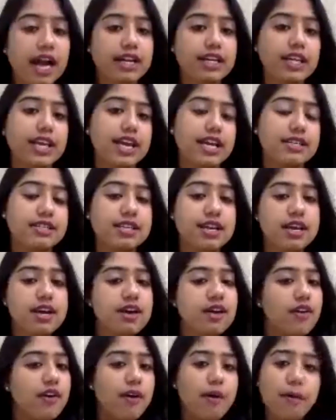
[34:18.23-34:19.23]
In that
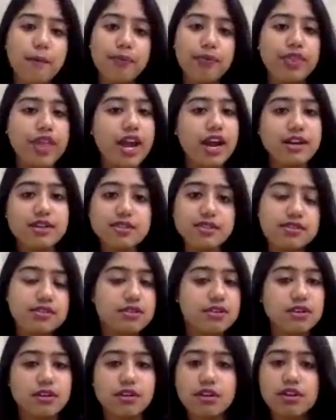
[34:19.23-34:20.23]
case,
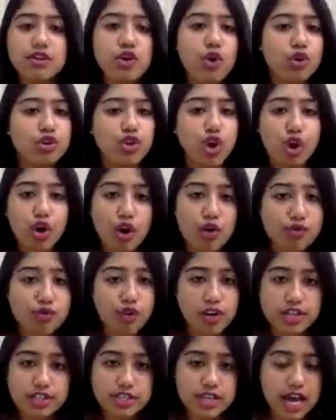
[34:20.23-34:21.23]
there's no talk
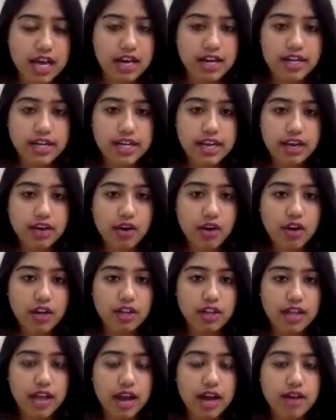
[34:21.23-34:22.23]
of originality
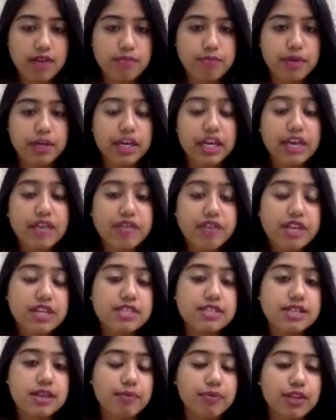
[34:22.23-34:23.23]
and all in that. But
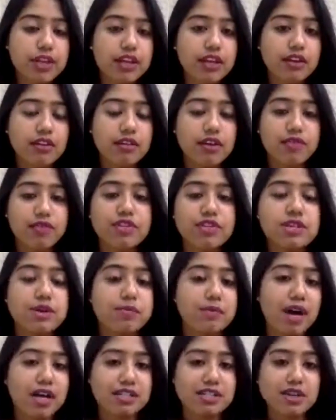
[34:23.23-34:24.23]
if it is something,
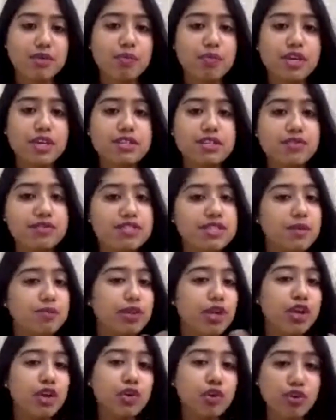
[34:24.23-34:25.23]
if it's a masterpiece, if
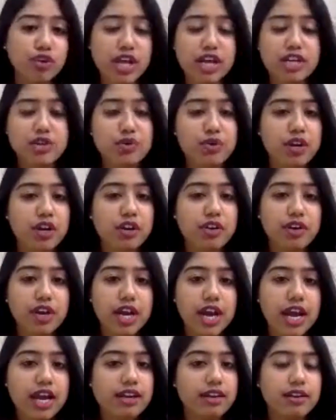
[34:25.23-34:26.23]
it's something good that you
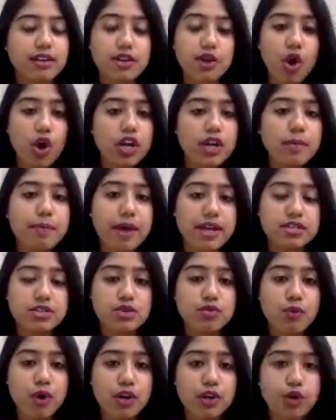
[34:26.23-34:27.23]
want to create, it all
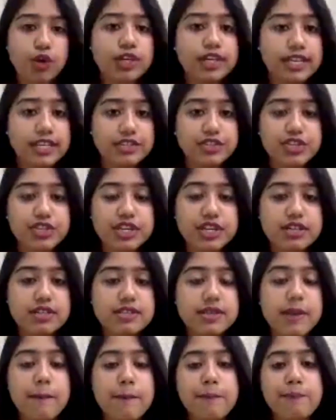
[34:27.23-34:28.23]
depends on what your
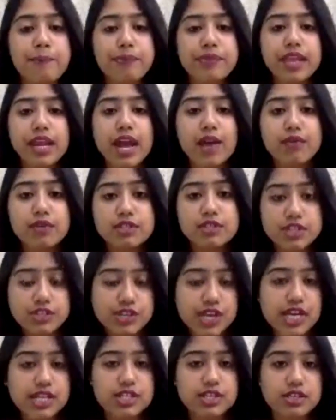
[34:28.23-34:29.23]
TG is. Then I
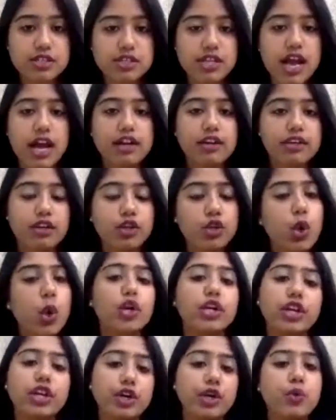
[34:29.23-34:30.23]
would suggest that
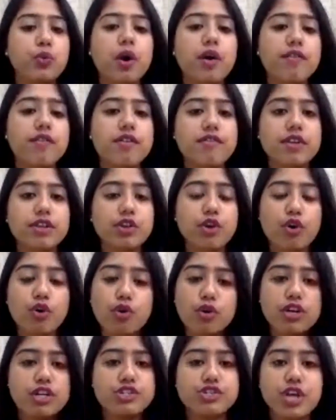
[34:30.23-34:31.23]
don't do away
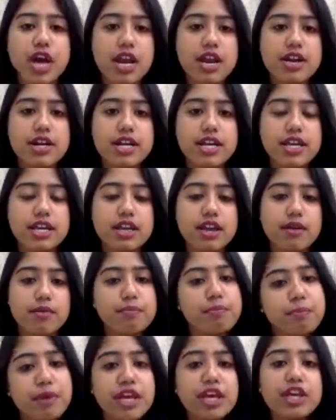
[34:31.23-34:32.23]
with your
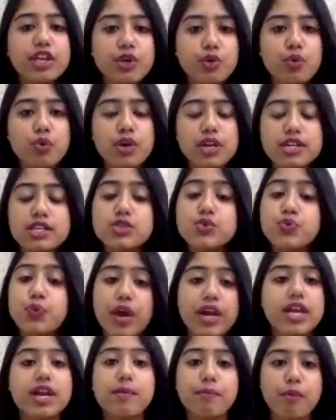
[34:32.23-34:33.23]
originality. Be you.
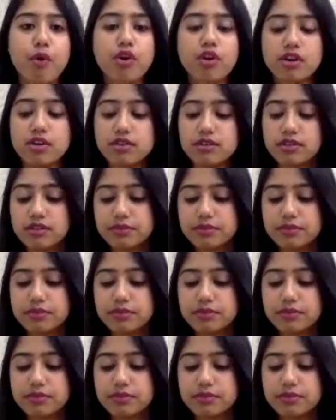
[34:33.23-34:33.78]
It is very important.